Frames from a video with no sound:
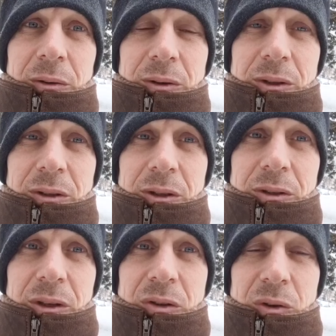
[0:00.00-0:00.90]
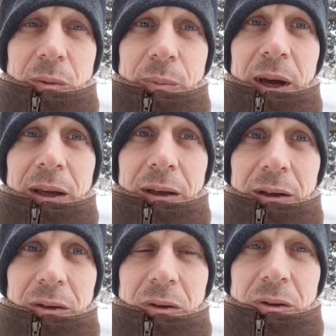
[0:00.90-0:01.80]
such as central
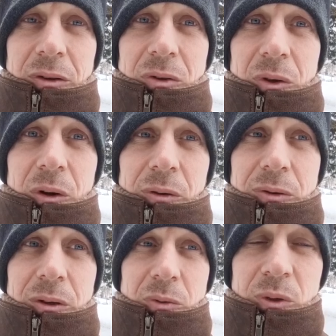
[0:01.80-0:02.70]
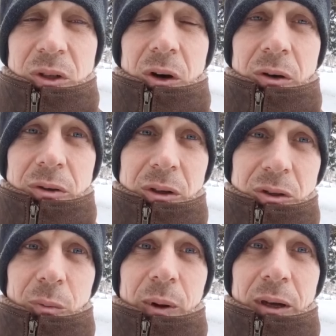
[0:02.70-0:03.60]
bank digital currencies, which aren't
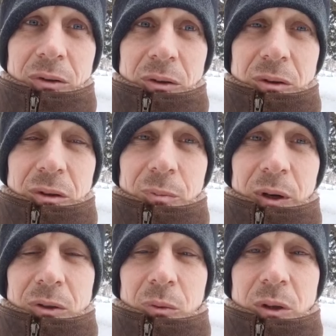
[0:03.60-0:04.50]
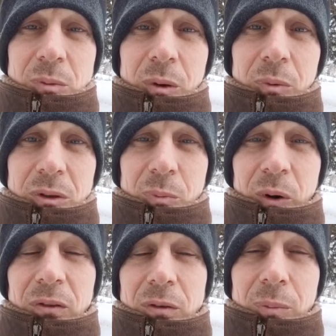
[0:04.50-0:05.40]
central banks, are just a bunch of rich people. It's a
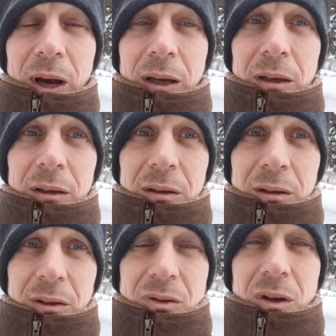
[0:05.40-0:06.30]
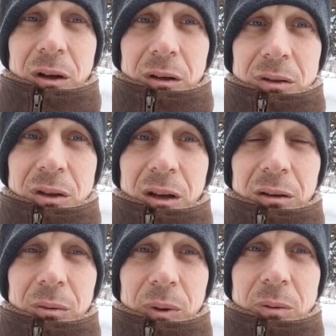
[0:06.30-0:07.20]
private bank. It's not the
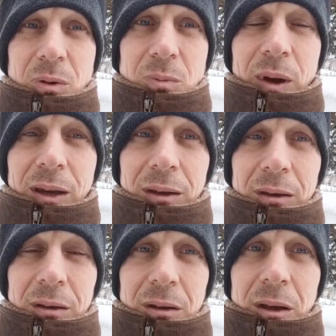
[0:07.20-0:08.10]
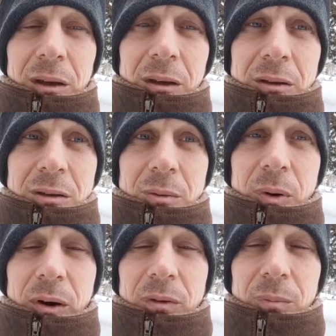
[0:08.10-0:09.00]
people's bank. It's a
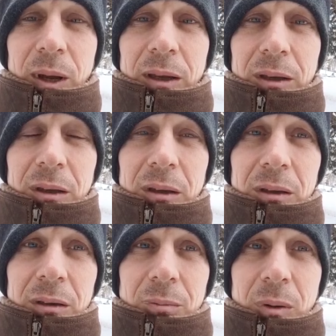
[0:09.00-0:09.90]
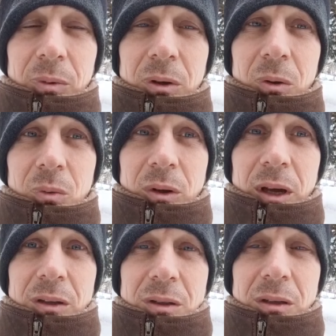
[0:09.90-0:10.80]
private bank. People don't
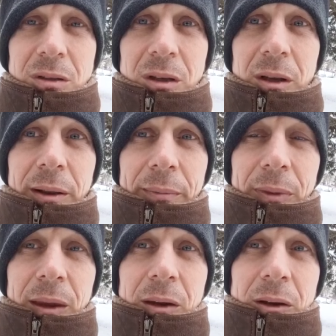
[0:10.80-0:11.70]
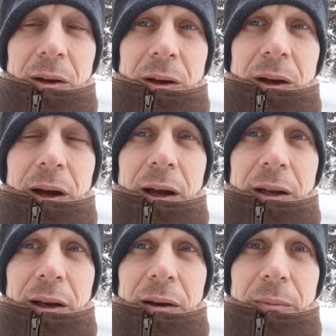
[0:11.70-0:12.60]
realize this.
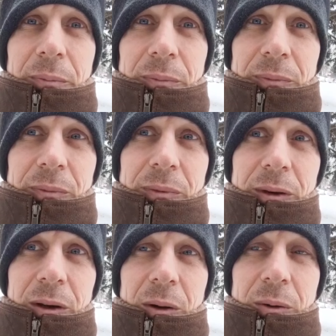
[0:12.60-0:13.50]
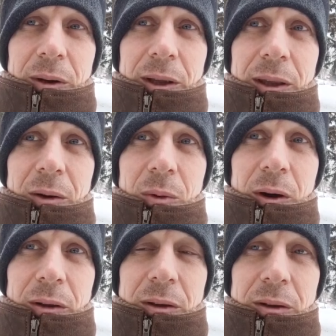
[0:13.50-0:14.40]
And, and they want